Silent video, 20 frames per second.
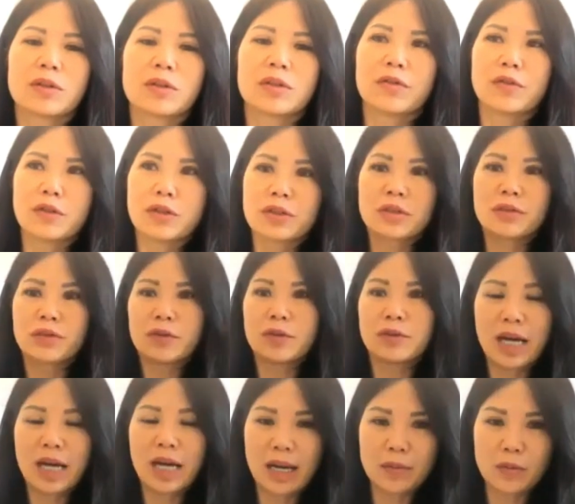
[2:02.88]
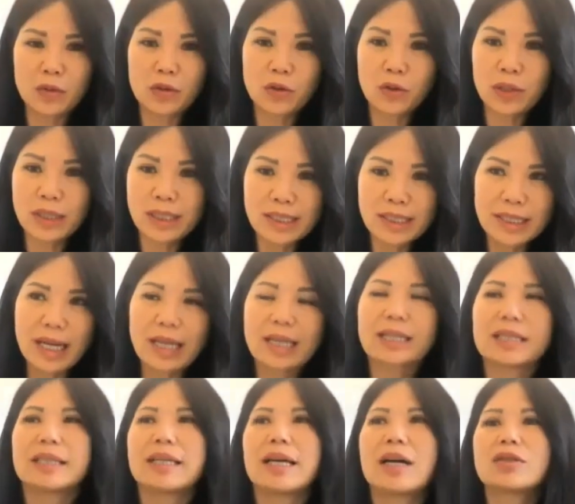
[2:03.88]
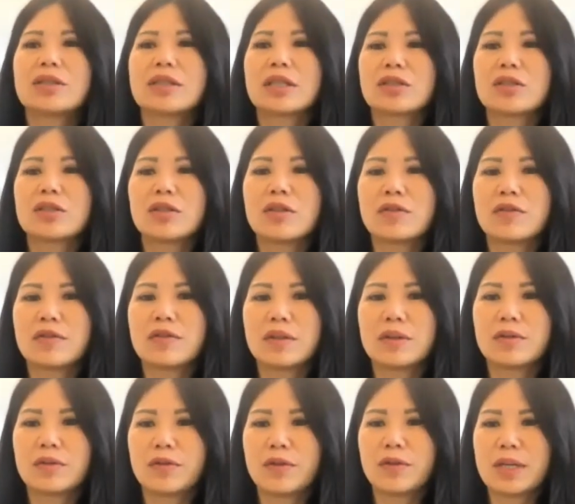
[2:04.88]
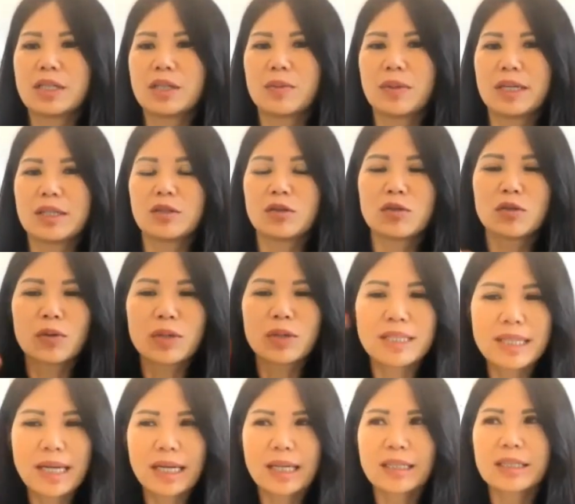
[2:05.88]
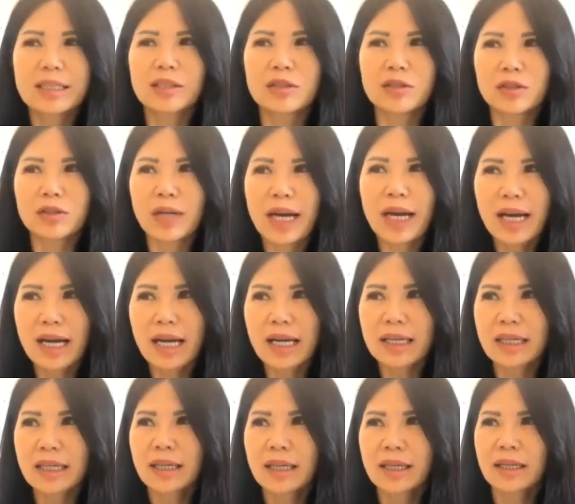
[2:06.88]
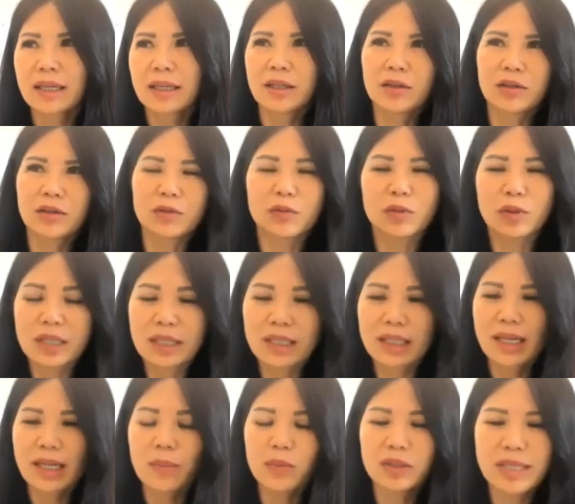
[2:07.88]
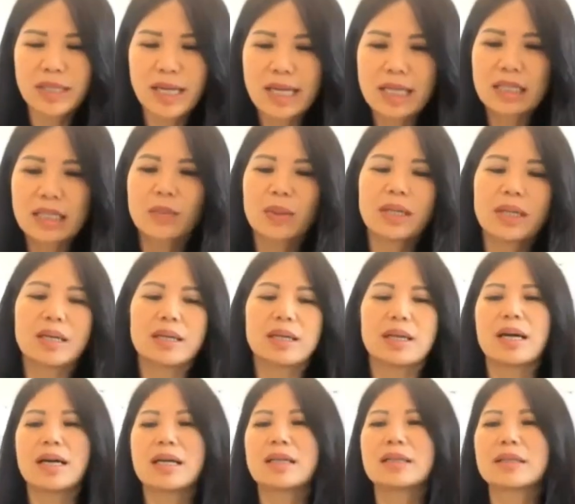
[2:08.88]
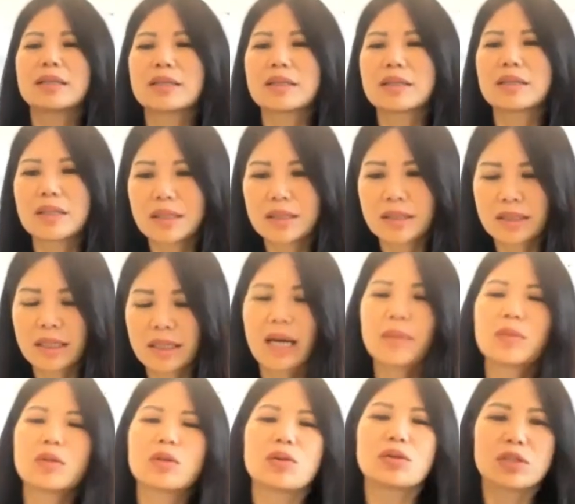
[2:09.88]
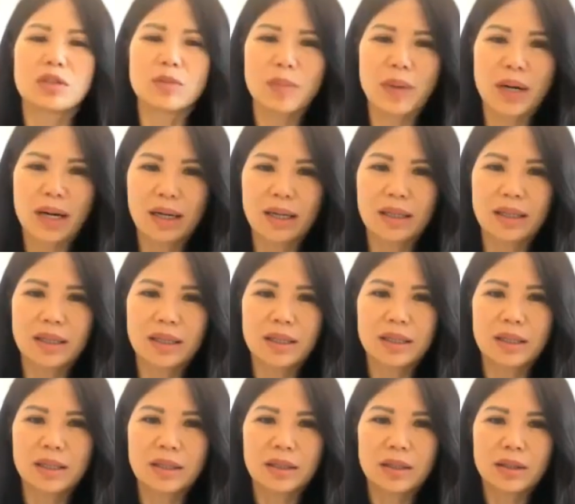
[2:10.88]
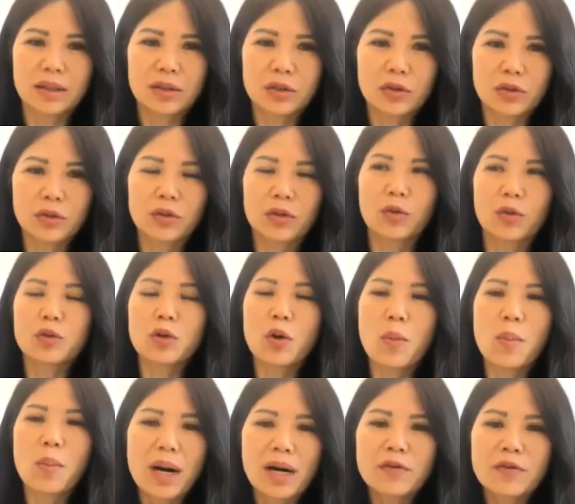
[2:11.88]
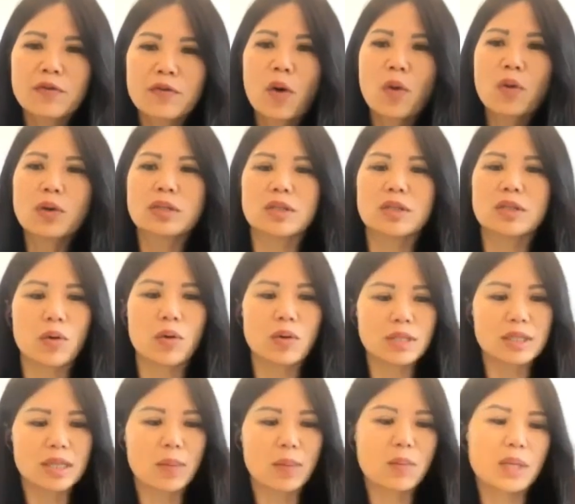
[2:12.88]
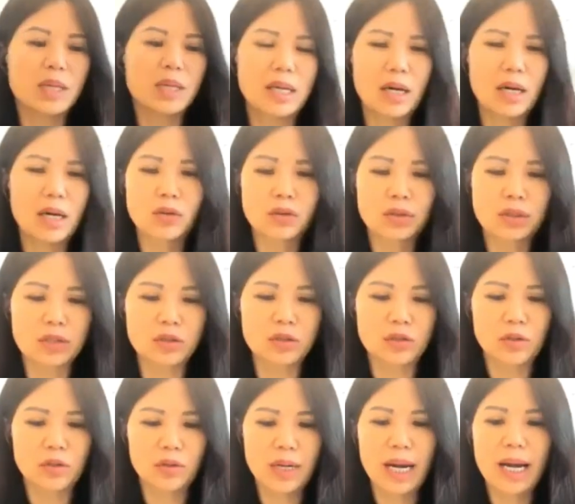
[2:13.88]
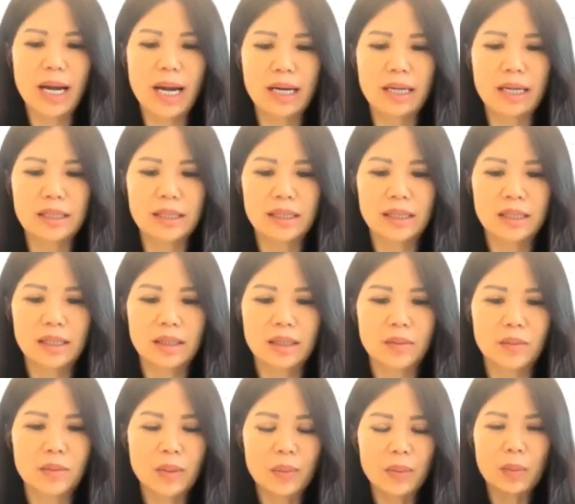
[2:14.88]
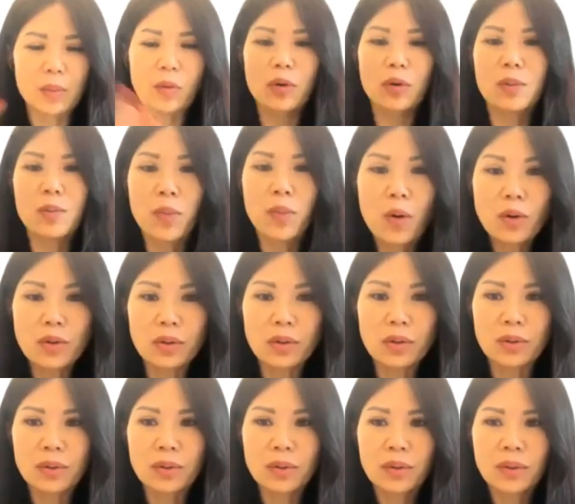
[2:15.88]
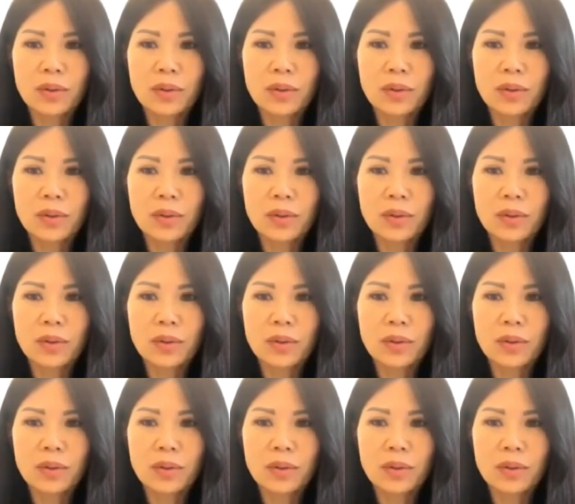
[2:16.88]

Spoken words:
though the first few times, you know exactly how to get to your friend's place, you know exactly it's in your head, you know, within a couple of days, but then as time goes by, your mind focuses on something else in your head, maybe more important.